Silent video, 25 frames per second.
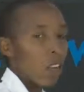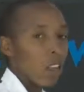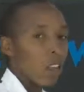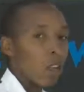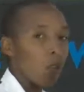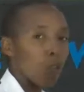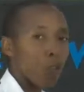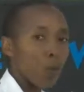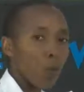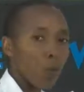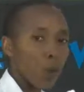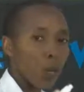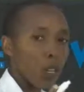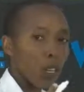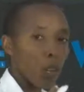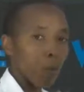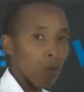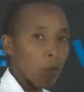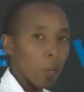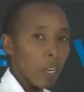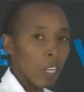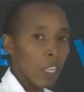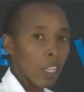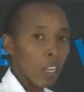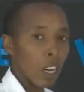the osmotic
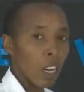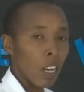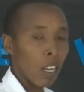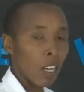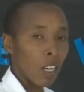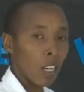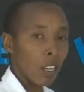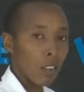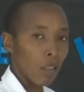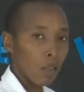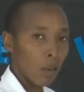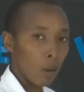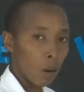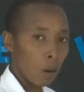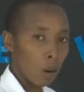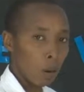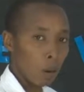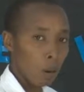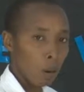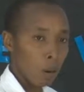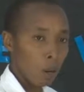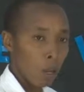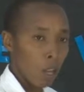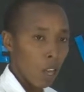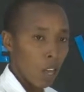pressure is low.
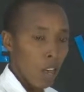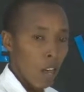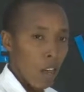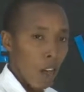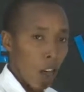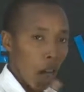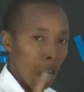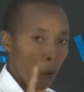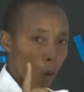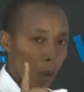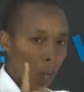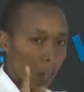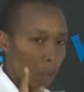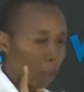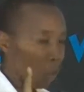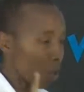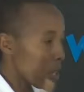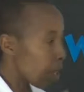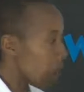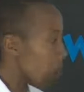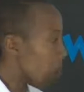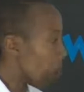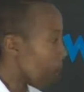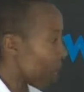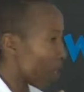I want to
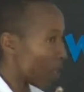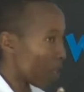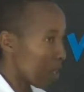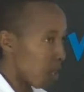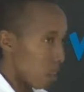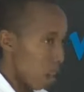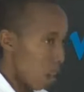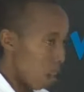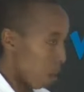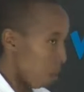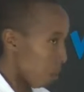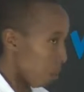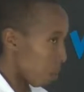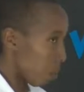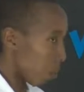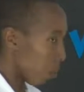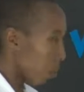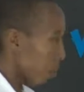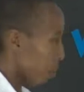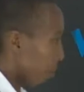give you a scenario.